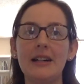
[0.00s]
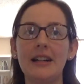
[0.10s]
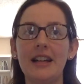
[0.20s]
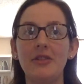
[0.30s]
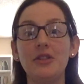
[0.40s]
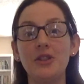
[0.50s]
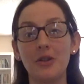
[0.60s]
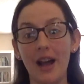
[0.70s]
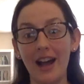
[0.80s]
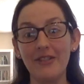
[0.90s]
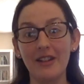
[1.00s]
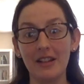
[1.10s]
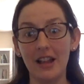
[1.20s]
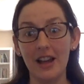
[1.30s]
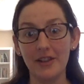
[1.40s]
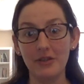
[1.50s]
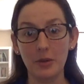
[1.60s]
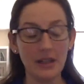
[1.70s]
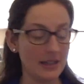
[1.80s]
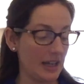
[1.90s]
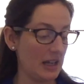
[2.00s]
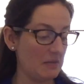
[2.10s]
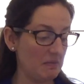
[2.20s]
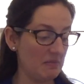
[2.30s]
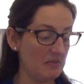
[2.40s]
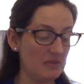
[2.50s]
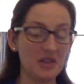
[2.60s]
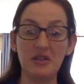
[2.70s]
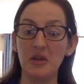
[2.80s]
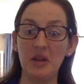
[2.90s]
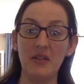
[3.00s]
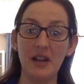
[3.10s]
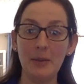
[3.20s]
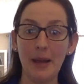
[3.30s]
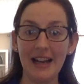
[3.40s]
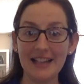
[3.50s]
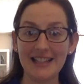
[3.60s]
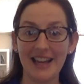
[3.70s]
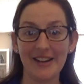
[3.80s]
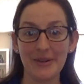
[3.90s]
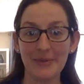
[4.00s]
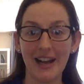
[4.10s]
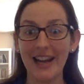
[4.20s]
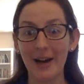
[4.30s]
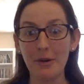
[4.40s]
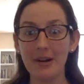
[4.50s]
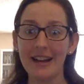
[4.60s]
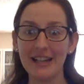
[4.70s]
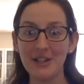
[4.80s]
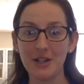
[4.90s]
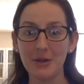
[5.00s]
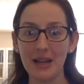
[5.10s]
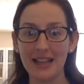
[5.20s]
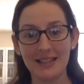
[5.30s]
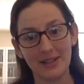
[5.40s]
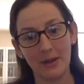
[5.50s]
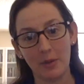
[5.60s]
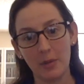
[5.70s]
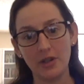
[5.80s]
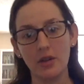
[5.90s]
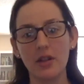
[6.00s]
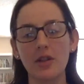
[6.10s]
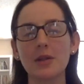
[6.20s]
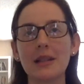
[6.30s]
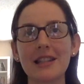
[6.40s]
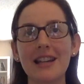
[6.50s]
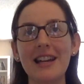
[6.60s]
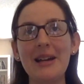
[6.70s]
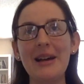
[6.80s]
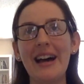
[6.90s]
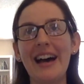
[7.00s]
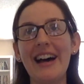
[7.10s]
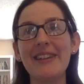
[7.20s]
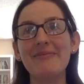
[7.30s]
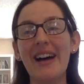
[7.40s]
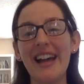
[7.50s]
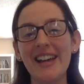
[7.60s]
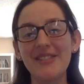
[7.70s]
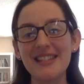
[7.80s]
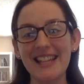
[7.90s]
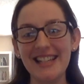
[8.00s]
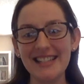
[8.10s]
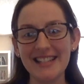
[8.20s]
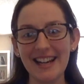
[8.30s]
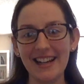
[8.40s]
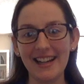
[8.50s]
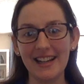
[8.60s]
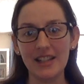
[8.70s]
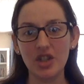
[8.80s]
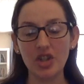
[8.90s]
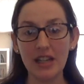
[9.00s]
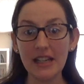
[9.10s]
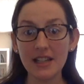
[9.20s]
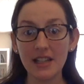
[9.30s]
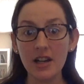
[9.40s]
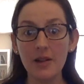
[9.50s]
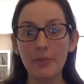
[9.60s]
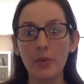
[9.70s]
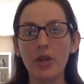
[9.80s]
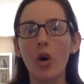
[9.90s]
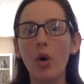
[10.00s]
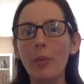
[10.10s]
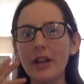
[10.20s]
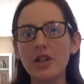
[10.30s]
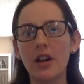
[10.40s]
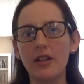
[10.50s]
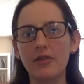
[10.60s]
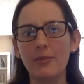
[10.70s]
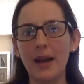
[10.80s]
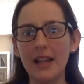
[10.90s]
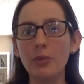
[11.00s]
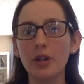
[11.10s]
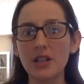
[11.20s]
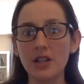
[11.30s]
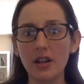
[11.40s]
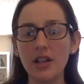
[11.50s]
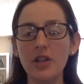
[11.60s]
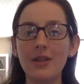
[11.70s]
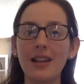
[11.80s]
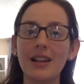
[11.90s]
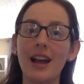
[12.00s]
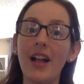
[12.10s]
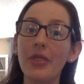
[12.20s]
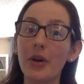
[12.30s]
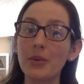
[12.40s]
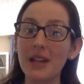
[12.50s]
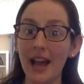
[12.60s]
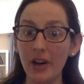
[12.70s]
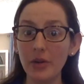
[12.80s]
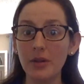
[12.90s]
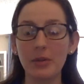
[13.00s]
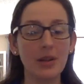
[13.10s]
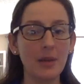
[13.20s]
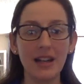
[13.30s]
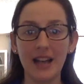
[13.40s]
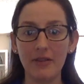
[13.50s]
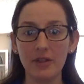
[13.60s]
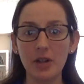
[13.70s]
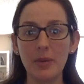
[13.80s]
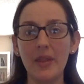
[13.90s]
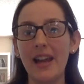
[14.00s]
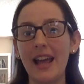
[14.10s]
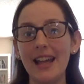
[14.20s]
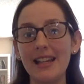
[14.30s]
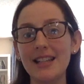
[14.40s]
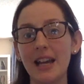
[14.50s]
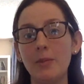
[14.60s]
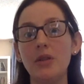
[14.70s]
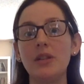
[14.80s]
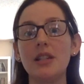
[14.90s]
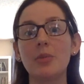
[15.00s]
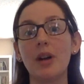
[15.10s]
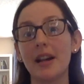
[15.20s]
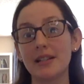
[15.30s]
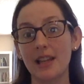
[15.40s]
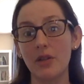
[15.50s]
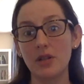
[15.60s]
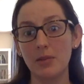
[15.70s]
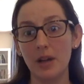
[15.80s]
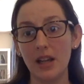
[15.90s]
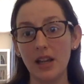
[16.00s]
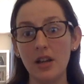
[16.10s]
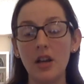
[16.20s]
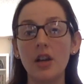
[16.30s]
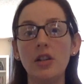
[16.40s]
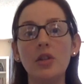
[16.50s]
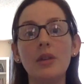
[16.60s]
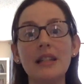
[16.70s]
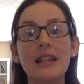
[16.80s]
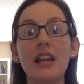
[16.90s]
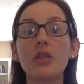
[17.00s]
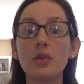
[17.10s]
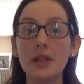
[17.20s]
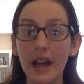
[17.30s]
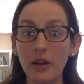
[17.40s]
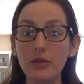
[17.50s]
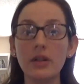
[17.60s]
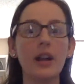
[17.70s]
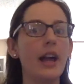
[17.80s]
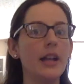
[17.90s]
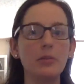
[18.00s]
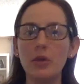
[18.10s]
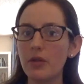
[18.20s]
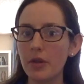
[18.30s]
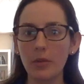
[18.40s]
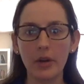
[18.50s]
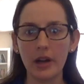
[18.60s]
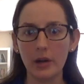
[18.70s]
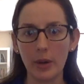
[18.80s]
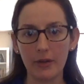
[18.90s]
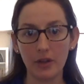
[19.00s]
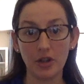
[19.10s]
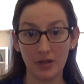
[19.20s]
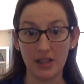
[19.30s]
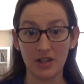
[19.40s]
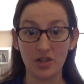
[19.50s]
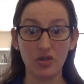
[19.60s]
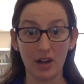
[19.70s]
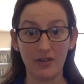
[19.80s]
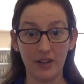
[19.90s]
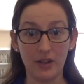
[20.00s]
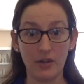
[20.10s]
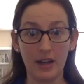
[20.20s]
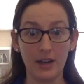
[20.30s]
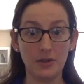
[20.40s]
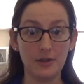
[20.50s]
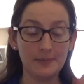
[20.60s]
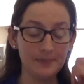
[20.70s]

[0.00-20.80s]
If you don't have a lot of coins, I don't have any pennies at home right now or any toonies, so I won't be showing you those ones. I have sent a sheet with a whole bunch of money printed on it. You can cut those out, put them in an envelope, and then anytime you need to practice counting money, you can take those out and move them around however you need to try to figure that out.